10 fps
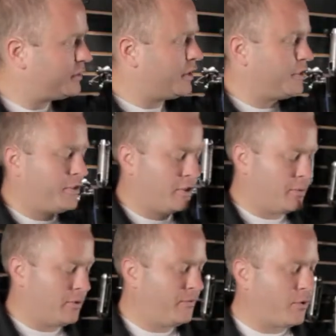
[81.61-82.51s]
in a durable
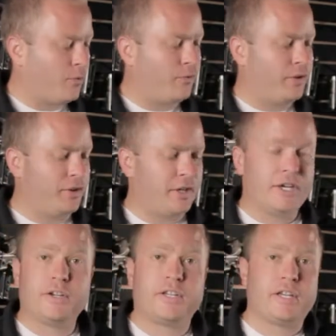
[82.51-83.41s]
foam-filled
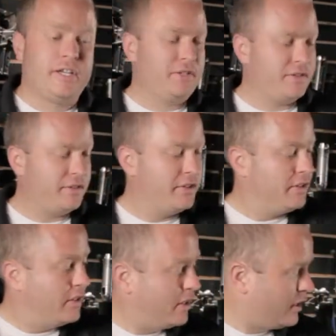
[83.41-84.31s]
carrying case.
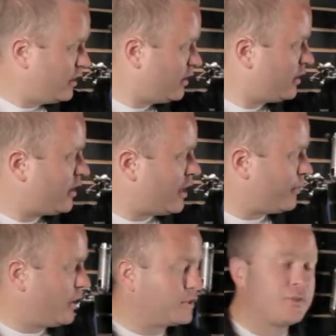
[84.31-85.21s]
And we
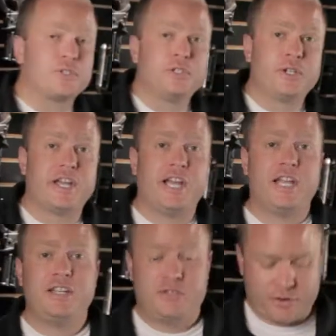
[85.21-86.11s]
also include a handy
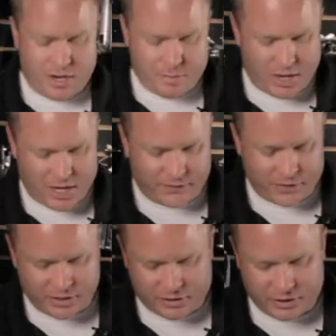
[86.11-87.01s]
tripod for
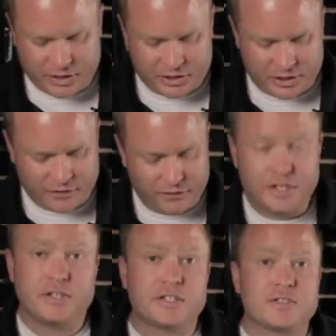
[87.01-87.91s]
installation
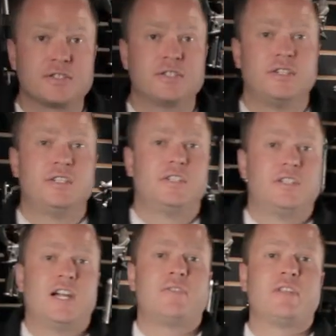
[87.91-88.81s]
convenience.
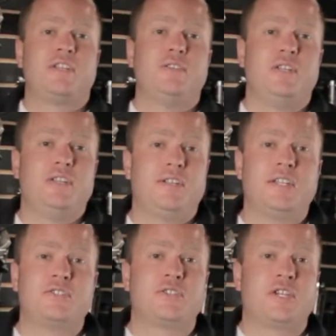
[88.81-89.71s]
Everything you need to get
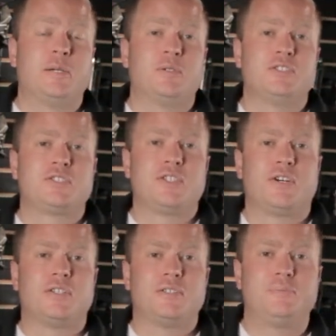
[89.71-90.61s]
your cable installed.